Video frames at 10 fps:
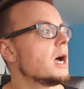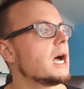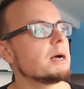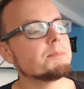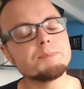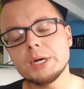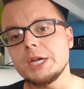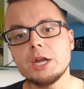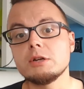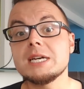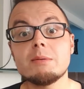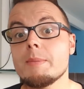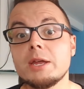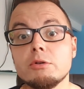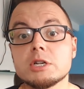But, you know, tell me
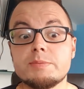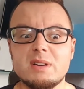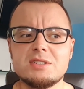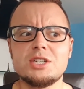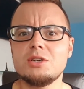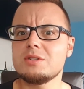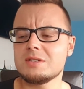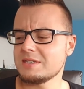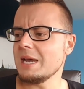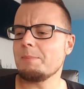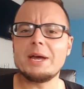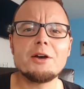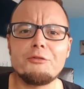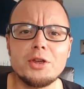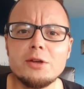about your experience. Did you get better
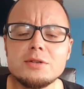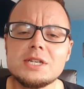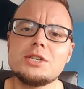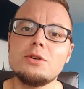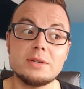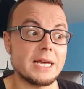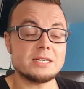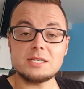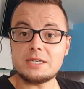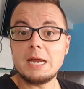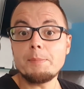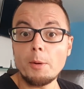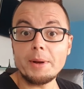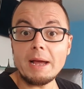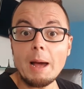views? Did you get to see
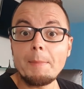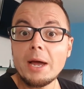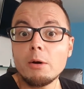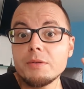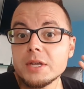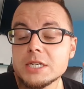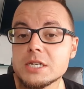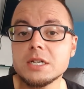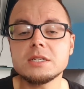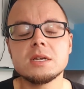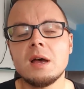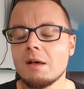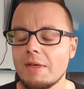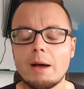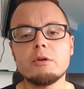Popocatépetl in the distance?
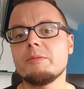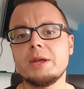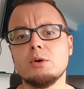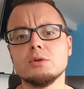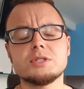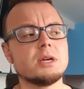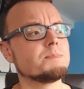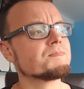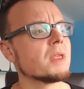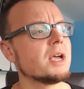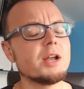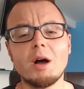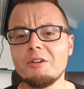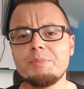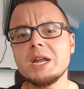That would have been awesome. You know,
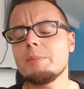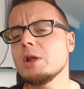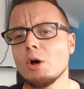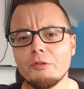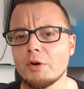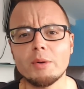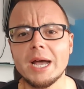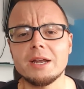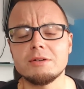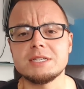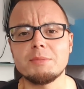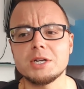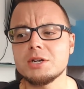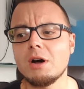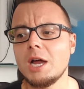I've been up a lot of volcanoes in my
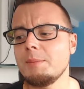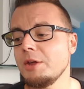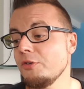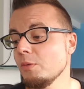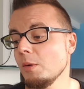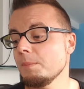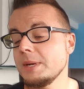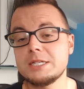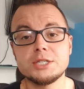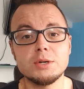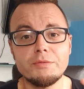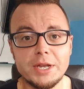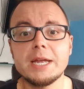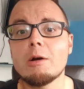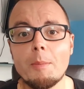time. If you want me to do a
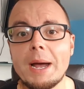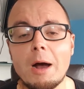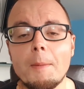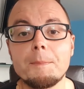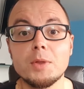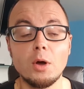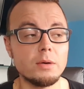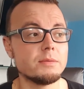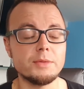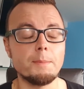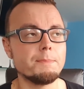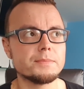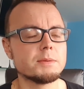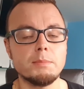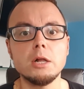video about the
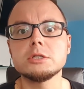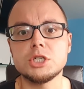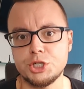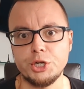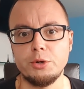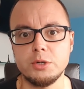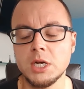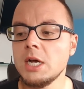multitude,